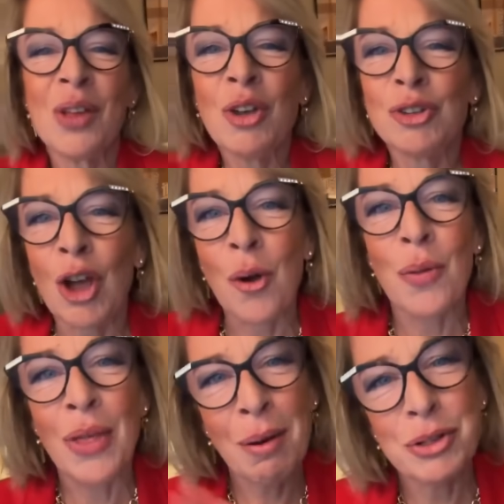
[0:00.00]
So
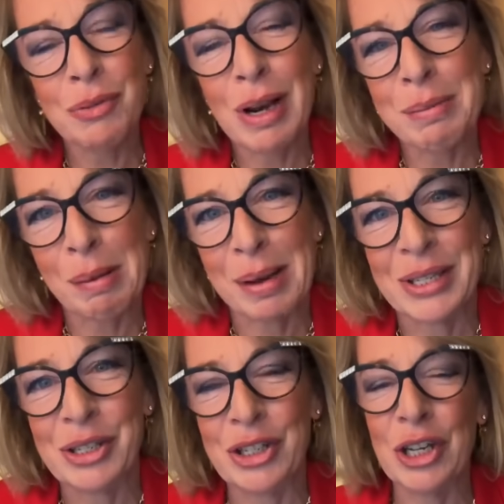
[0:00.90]
that was really my
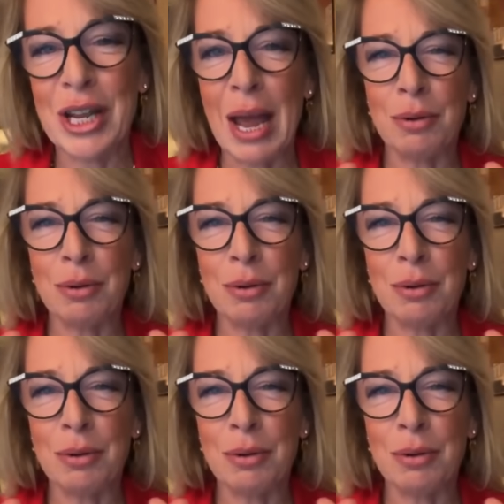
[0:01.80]
message today,